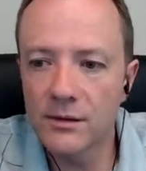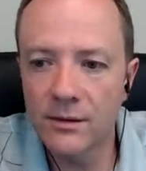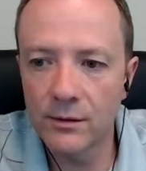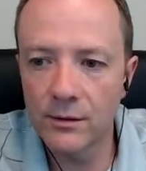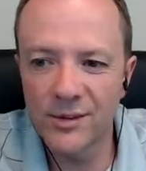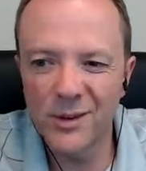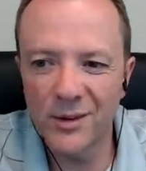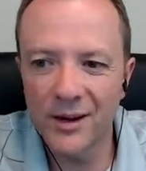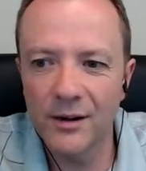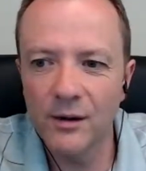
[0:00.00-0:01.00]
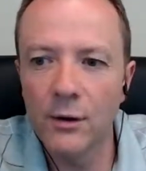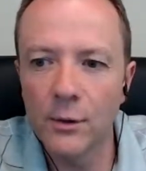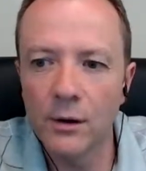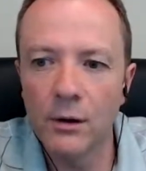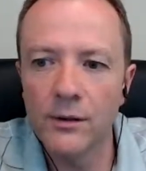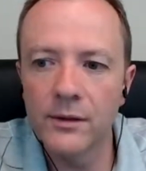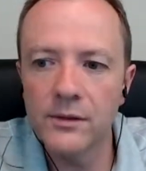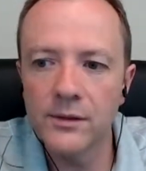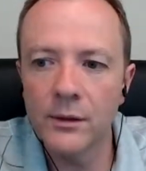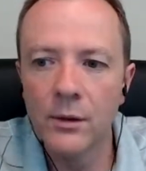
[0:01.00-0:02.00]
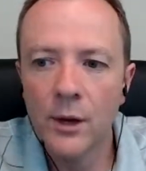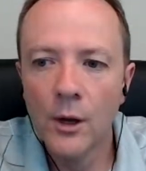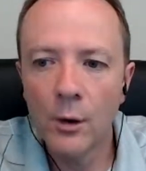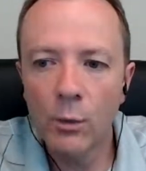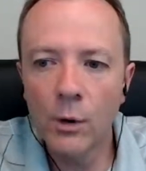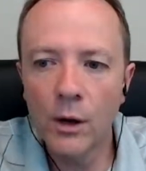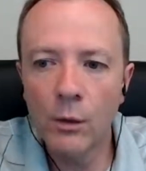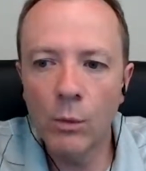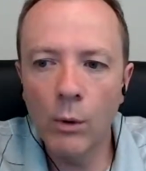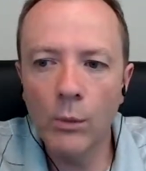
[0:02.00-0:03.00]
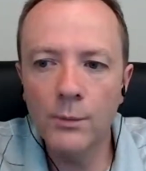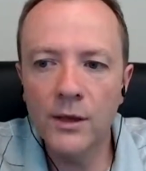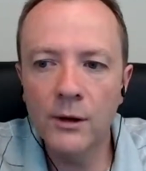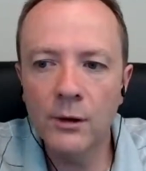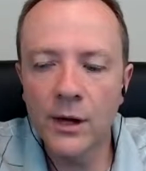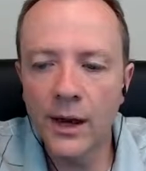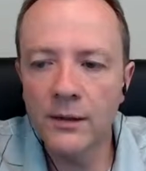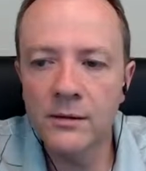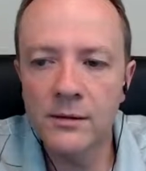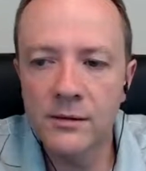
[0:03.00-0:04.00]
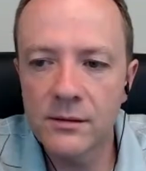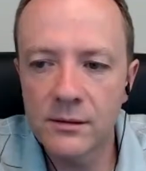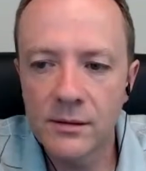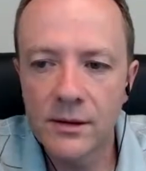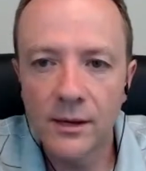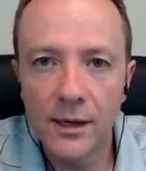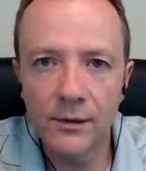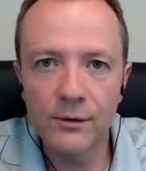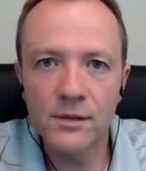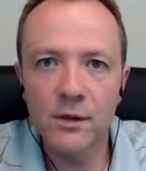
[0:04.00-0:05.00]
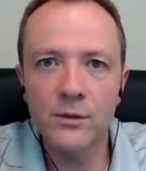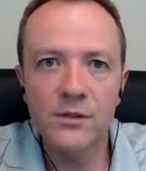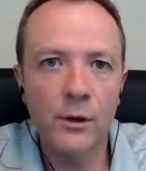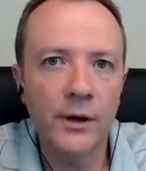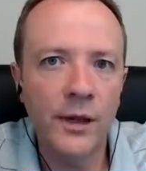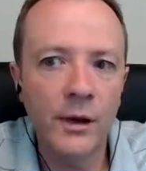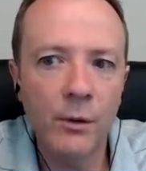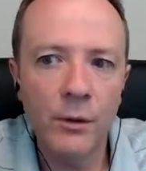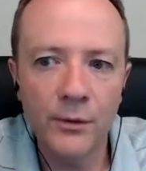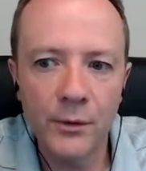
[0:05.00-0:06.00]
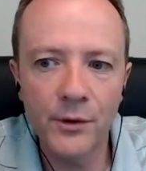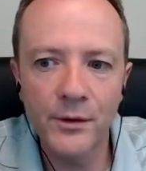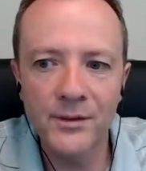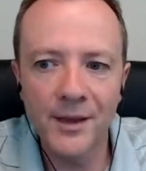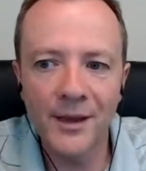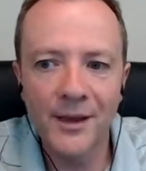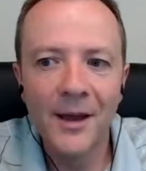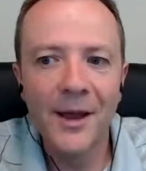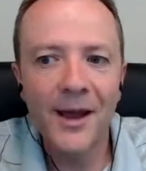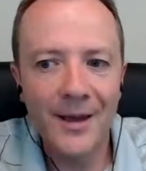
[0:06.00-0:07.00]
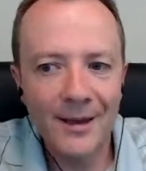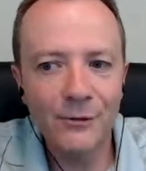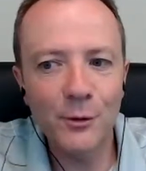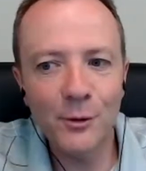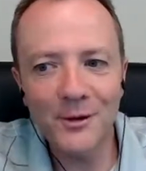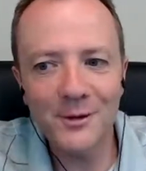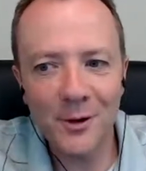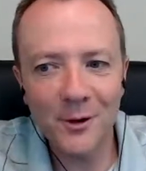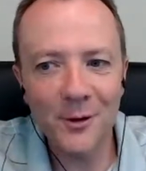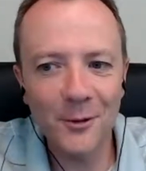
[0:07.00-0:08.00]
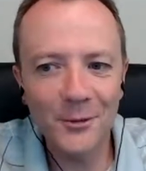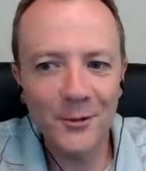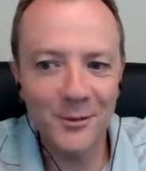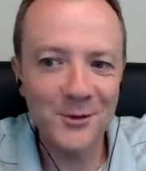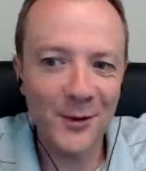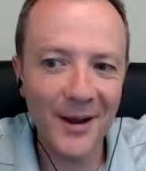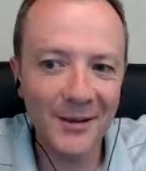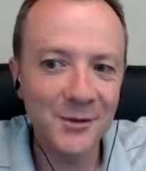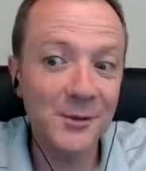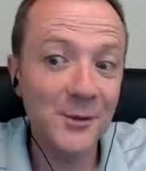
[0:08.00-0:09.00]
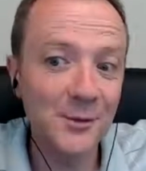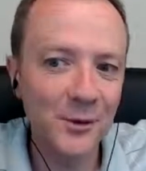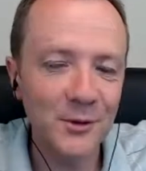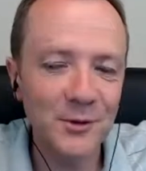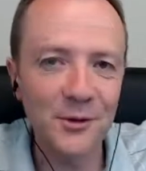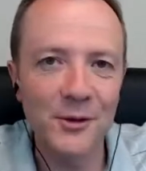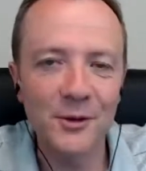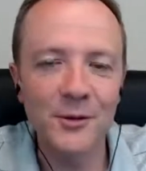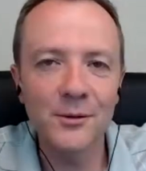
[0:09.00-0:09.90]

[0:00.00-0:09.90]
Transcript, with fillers: you know, they're still kind of new and all this. So, what what would be your guidance, either someone starting out or if you're going to say, hey, if you were going to start all over from scratch, this is what you should do.